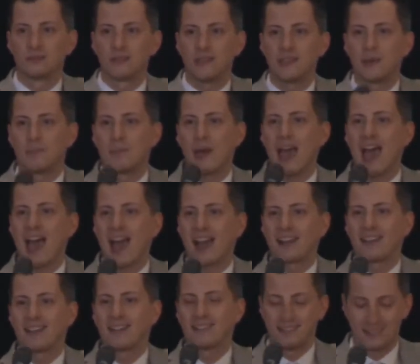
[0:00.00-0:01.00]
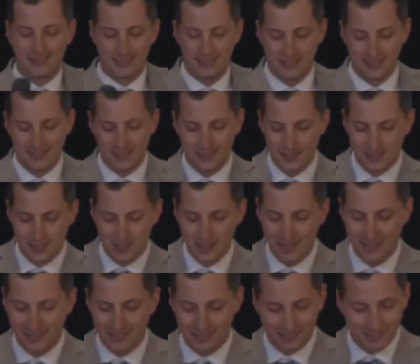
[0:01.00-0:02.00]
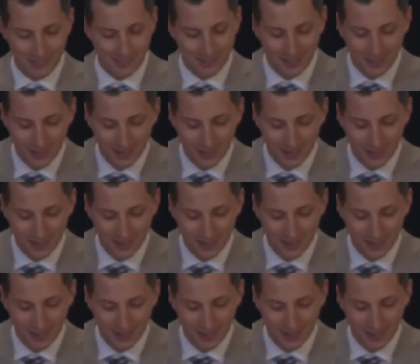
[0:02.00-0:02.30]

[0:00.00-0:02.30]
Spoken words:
In the back. Jeez.